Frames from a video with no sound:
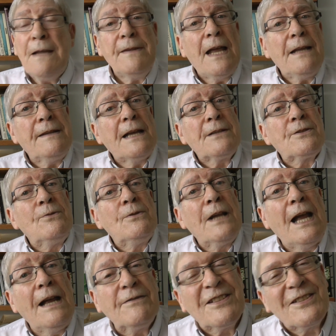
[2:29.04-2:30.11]
that, that's all
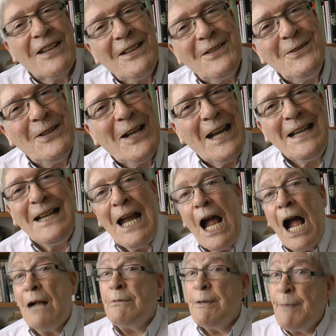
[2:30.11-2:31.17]
I have to say today.
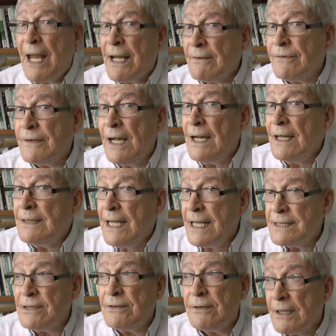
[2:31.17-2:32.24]
I'll be back uh,
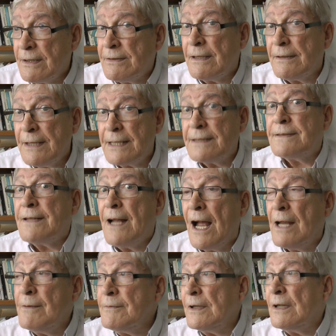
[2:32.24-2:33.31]
later, you uh, know, next
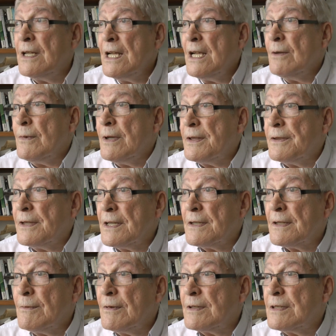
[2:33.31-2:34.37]
time, uh, with
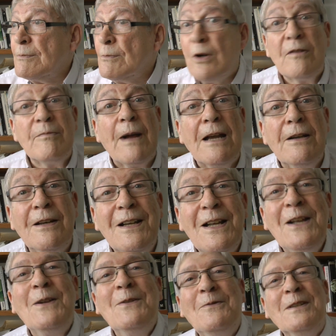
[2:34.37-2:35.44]
uh, some more of my
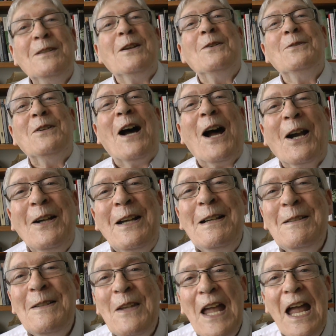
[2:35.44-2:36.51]
video
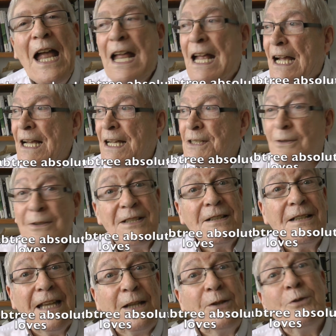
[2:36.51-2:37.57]
diary. Uh, so
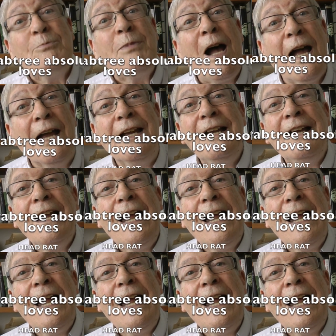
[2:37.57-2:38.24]
until then, goodbye,